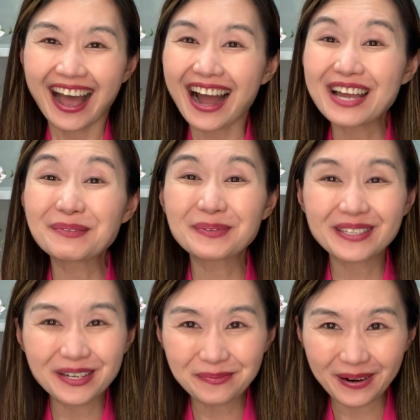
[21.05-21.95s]
I am
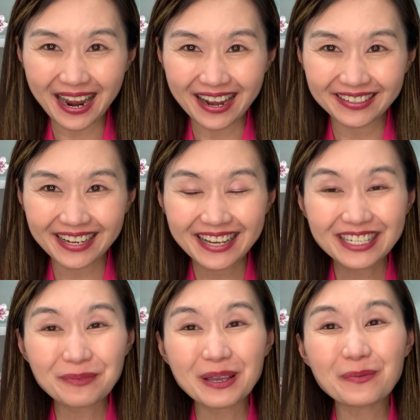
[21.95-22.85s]
so proud
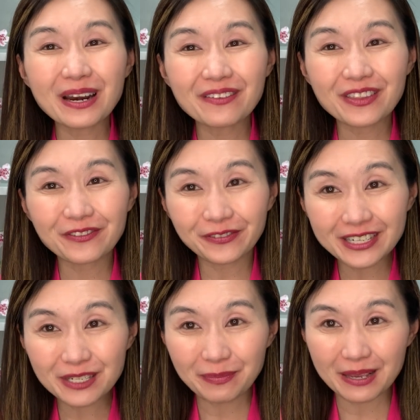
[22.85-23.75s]
to be one of the
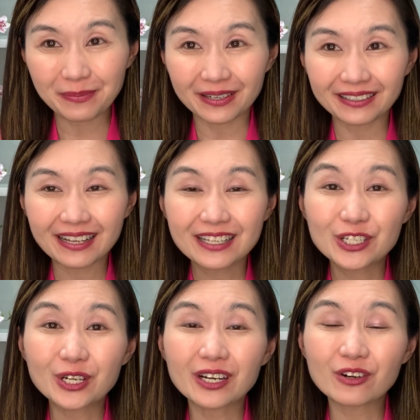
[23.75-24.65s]
first people
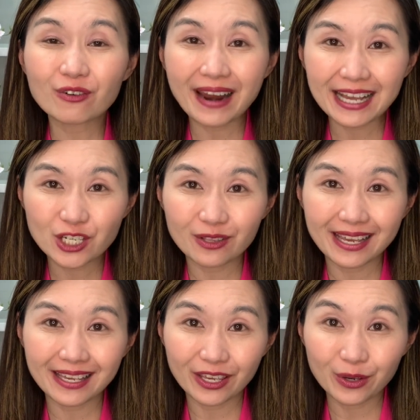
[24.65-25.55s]
to
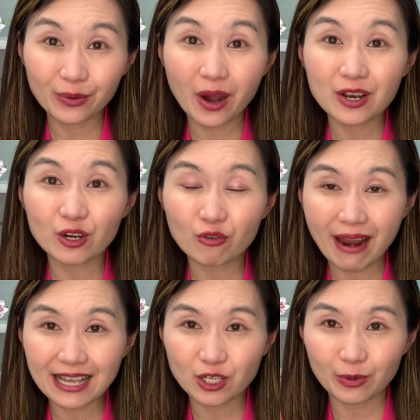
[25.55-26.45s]
congratulate you on your
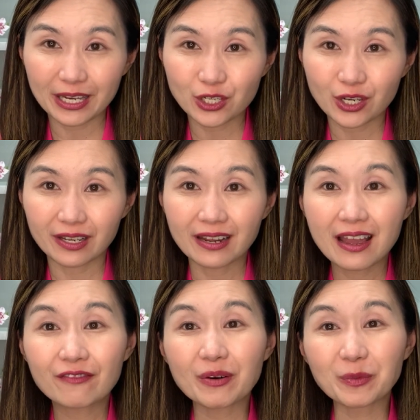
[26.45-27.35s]
graduation
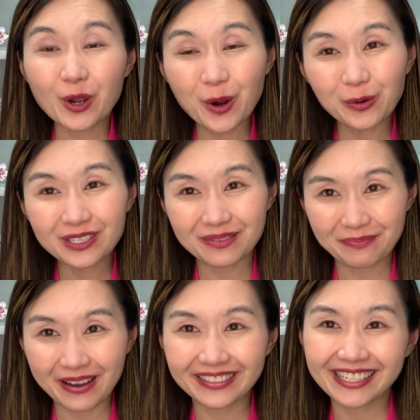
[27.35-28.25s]
from Coast
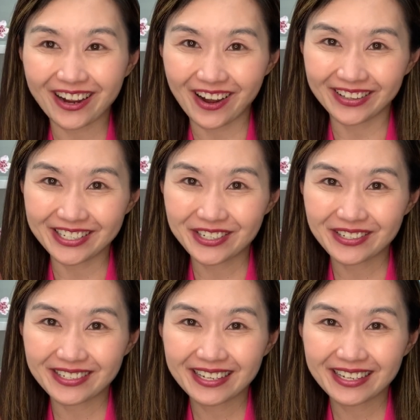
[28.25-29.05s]
Mountain College.